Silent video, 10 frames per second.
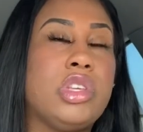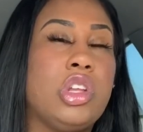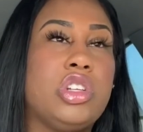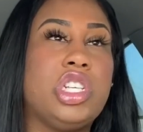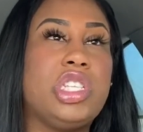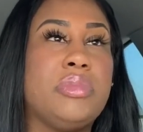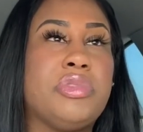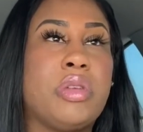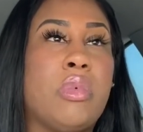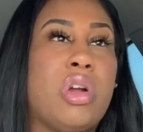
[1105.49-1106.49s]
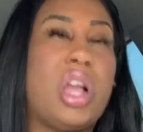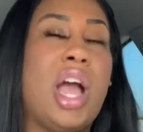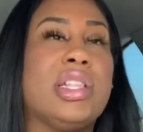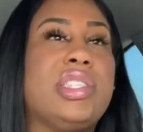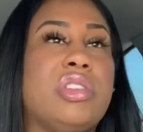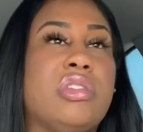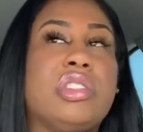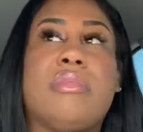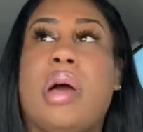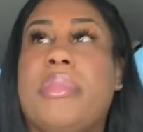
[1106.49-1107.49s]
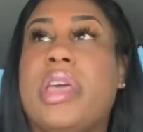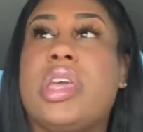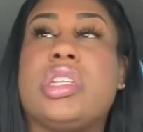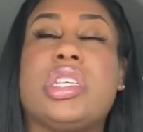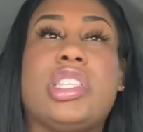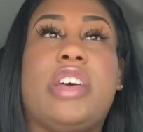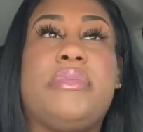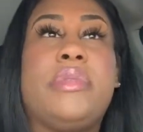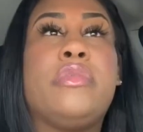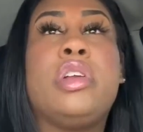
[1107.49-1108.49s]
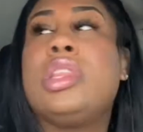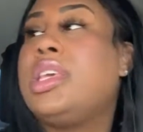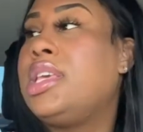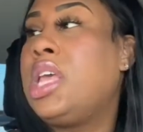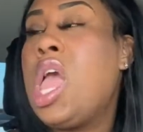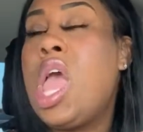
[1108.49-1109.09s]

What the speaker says: you know, just to bring more content onto my page, because I've been really